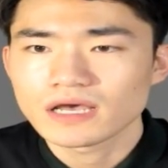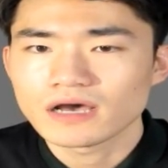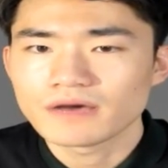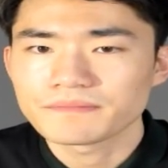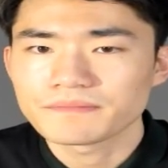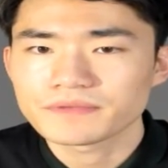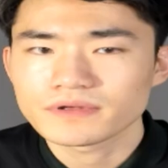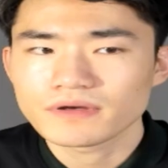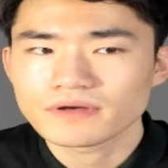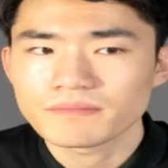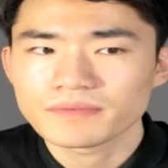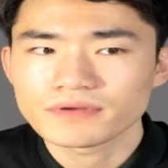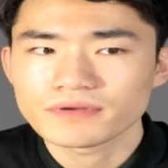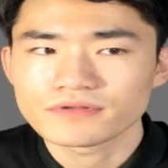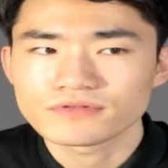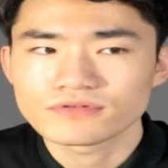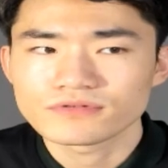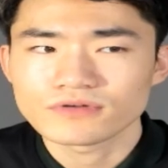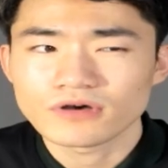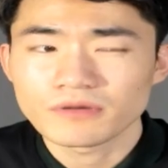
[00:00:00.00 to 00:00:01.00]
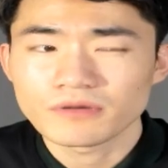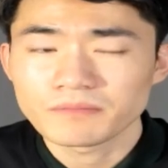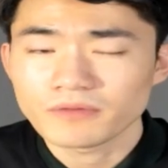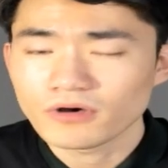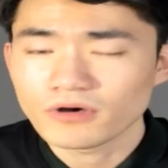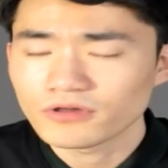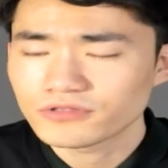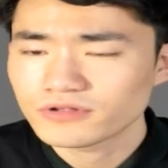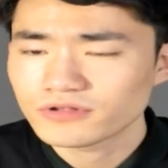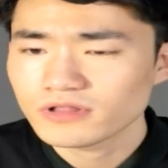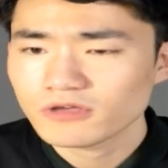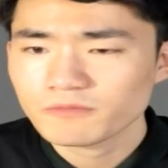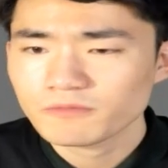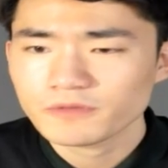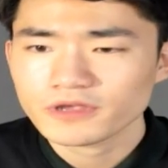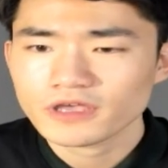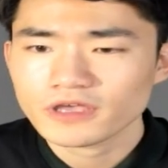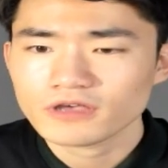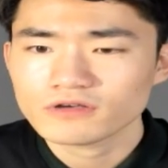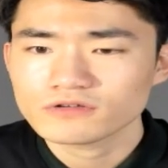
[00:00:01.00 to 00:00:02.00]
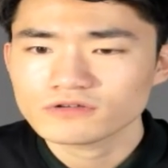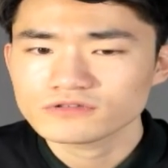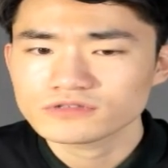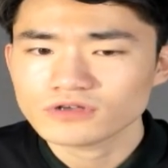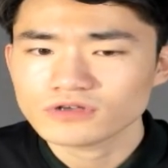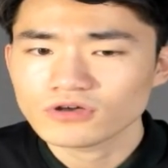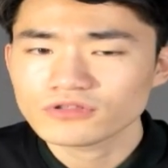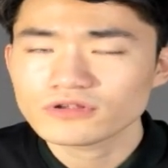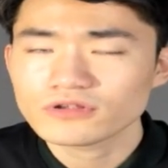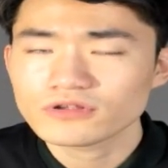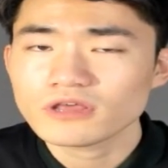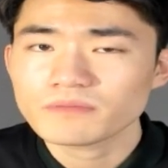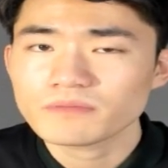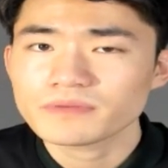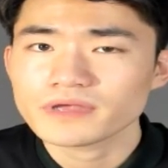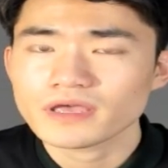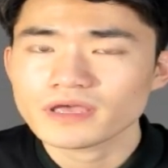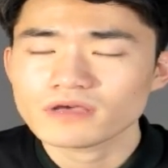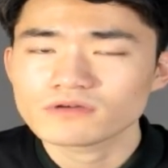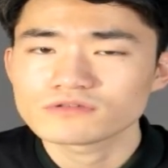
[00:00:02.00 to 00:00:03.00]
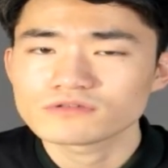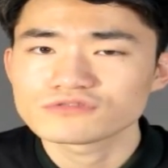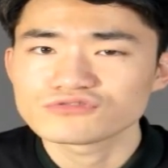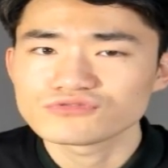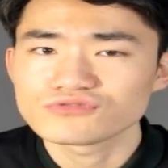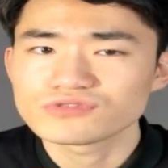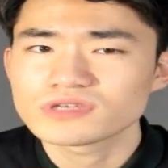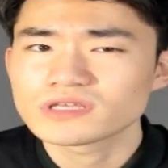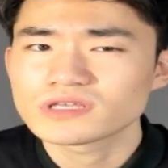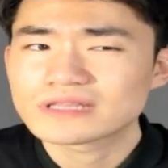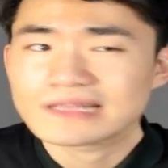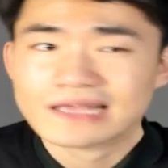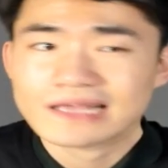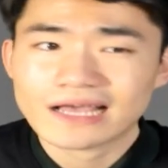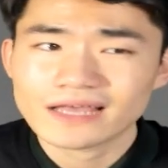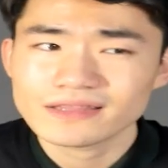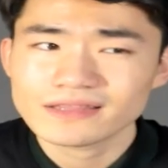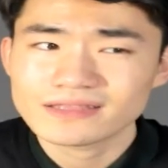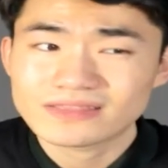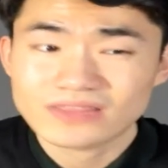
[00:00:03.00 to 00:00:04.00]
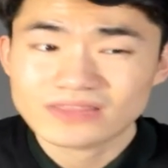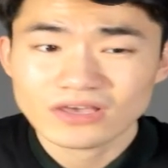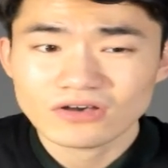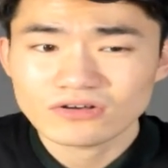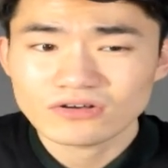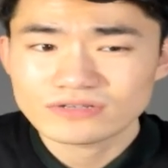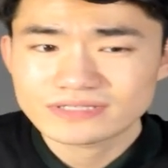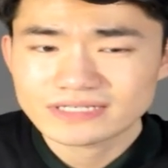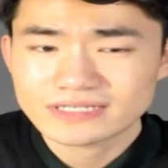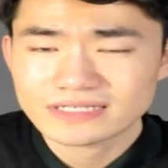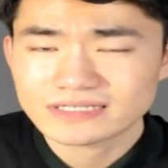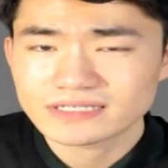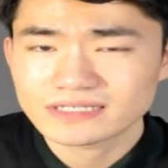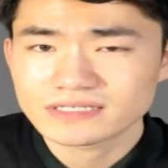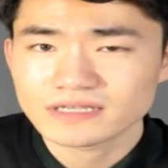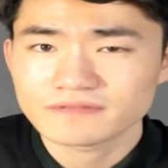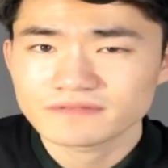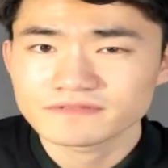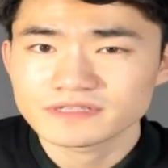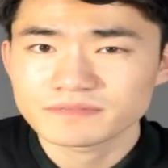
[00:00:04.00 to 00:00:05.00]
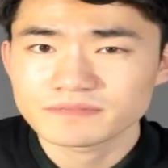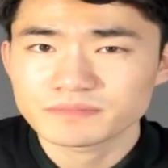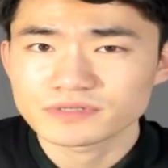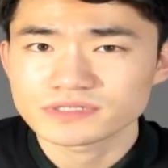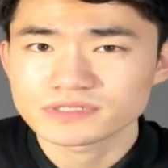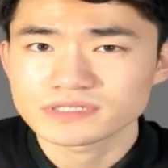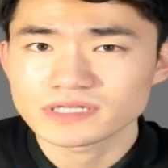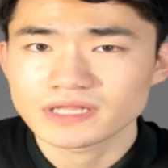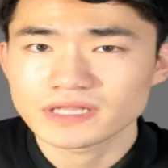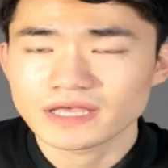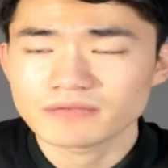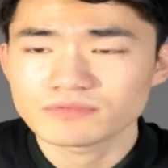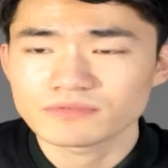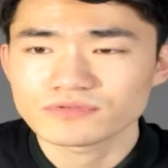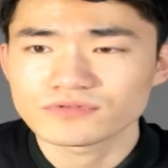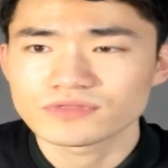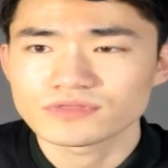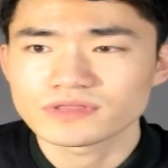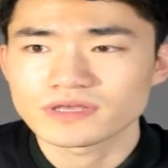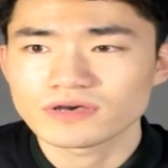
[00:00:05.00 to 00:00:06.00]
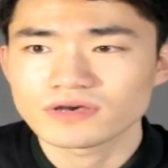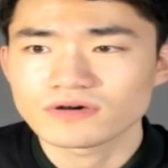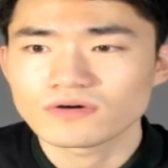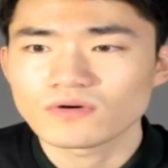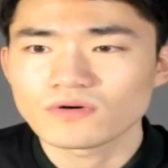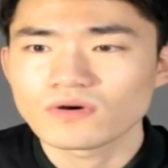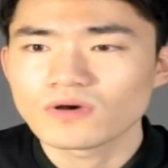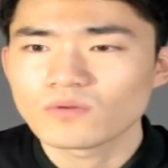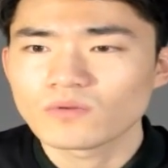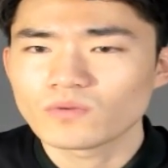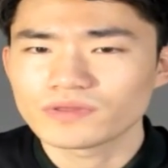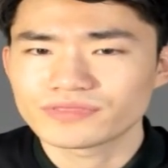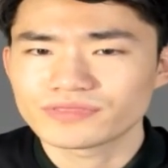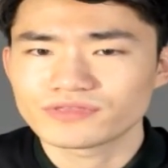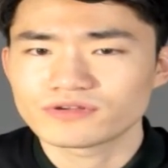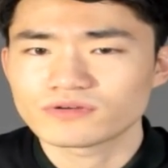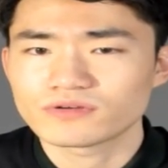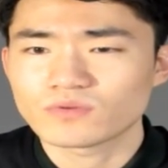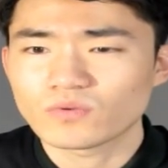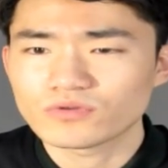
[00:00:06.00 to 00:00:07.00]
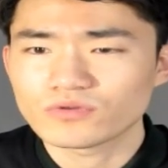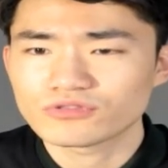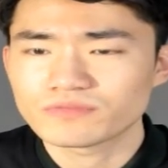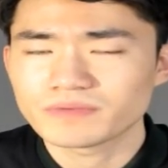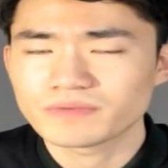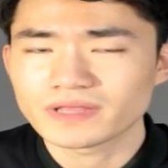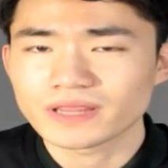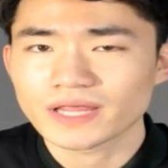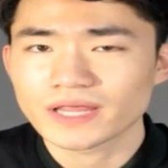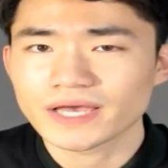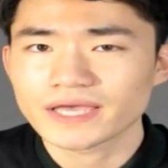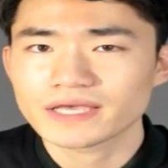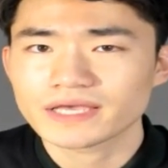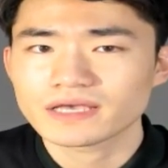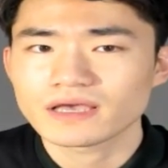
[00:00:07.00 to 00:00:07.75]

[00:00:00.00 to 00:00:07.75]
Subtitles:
compared to other leopard geckos. Other leopard geckos, you can kind of tell 60-70% able to tell what they're going to be like